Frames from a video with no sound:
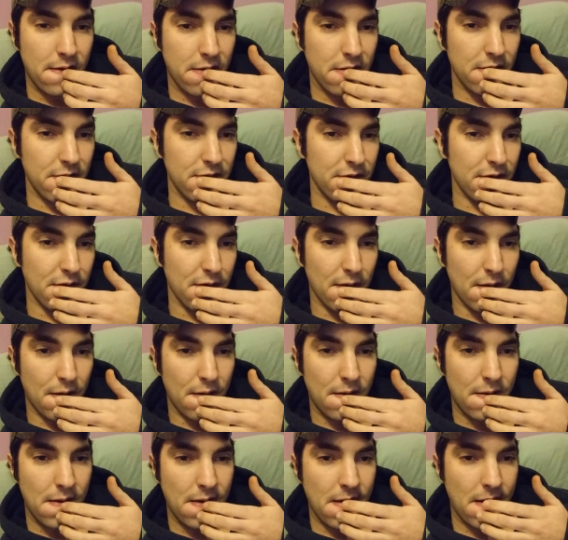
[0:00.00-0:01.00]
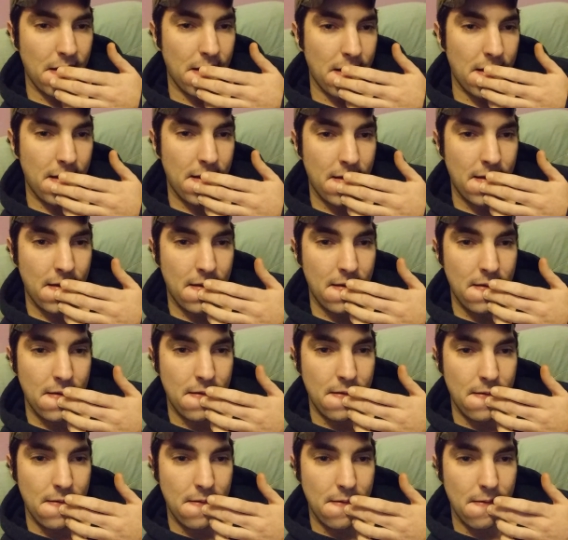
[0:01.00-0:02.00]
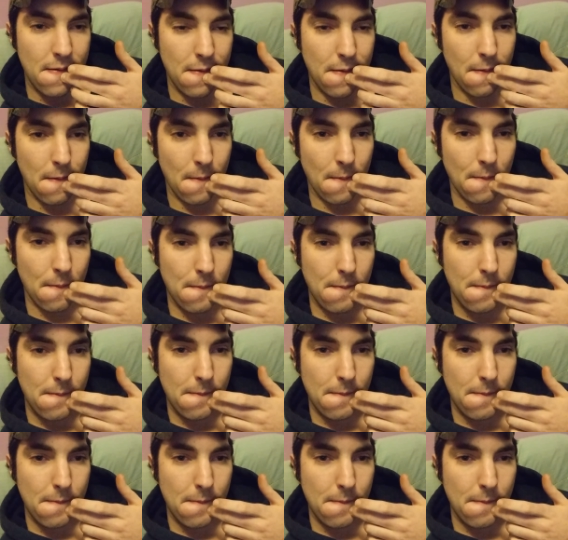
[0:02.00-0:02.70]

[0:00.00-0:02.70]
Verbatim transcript: Because, uh, you know.